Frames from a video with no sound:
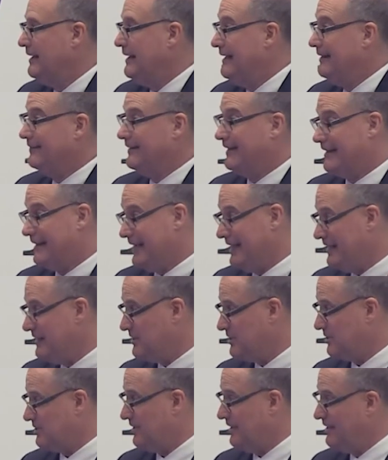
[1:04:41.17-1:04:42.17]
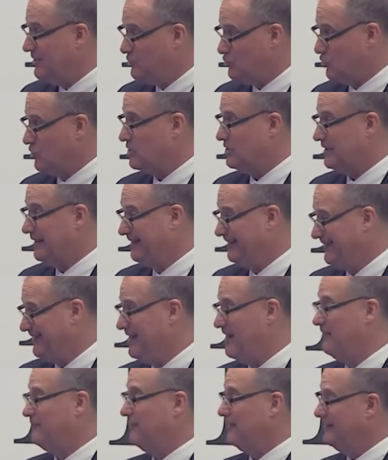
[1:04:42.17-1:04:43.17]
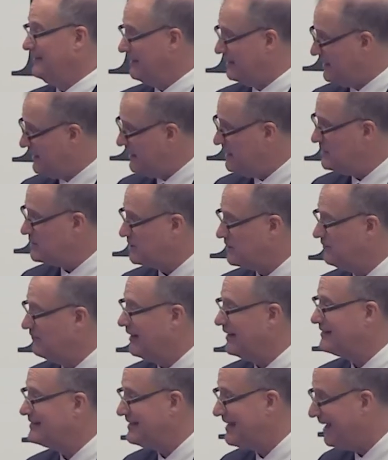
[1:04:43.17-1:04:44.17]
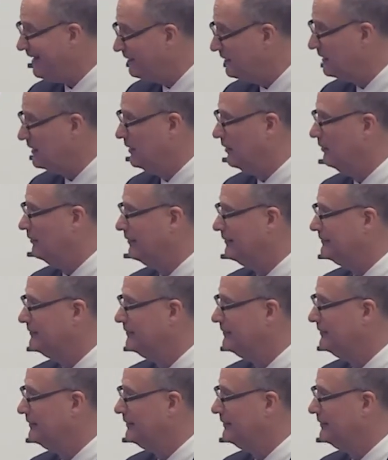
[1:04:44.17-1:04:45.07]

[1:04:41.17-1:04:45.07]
In the case, interestingly enough, in the case of Actelion,